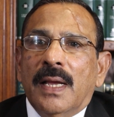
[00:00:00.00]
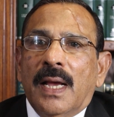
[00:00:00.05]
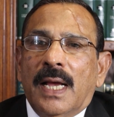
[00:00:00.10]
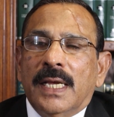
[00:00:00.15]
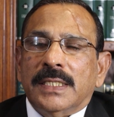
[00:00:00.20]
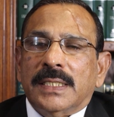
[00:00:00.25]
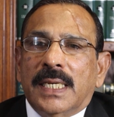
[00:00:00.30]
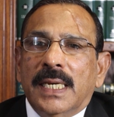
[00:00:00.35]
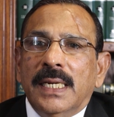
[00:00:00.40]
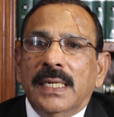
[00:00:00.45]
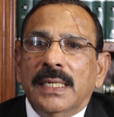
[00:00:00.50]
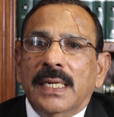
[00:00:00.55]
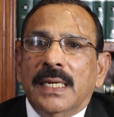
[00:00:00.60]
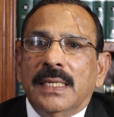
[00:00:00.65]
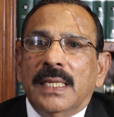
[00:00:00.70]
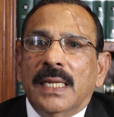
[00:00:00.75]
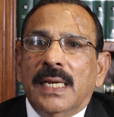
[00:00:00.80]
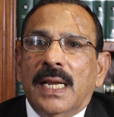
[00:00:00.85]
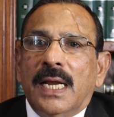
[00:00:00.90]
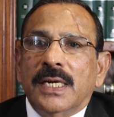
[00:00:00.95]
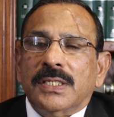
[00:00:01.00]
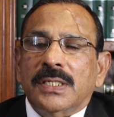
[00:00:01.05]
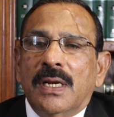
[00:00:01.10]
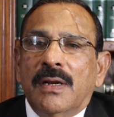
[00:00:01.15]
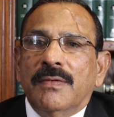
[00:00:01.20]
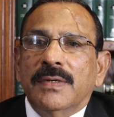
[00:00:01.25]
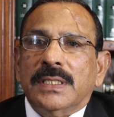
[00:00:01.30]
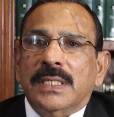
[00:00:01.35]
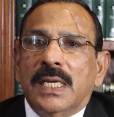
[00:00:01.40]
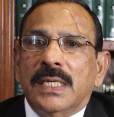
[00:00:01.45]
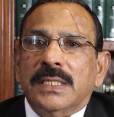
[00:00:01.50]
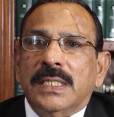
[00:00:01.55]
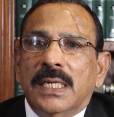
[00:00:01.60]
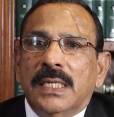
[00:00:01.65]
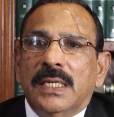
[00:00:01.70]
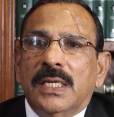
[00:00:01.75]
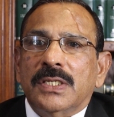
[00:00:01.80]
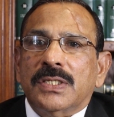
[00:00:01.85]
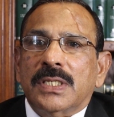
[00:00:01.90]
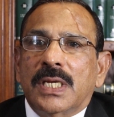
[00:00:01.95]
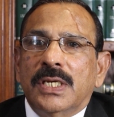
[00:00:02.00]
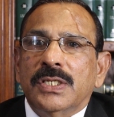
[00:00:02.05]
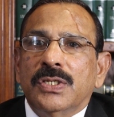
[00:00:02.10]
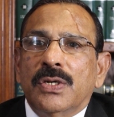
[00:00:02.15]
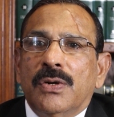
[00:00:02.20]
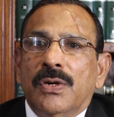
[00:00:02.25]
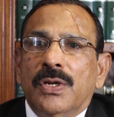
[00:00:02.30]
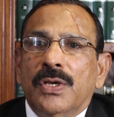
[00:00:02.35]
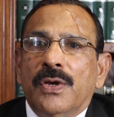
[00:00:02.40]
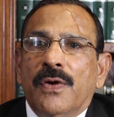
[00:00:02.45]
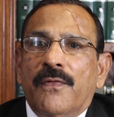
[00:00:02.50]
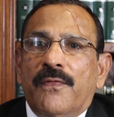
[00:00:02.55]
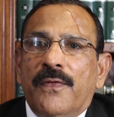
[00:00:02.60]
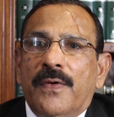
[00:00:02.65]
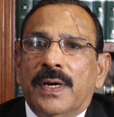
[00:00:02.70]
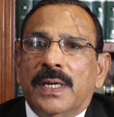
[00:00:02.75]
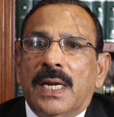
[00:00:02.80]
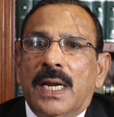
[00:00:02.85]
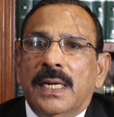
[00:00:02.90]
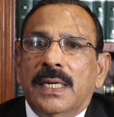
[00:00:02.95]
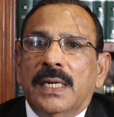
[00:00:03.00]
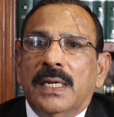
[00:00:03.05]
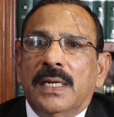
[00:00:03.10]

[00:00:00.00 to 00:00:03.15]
asking, did the National Visa Center schedule you for an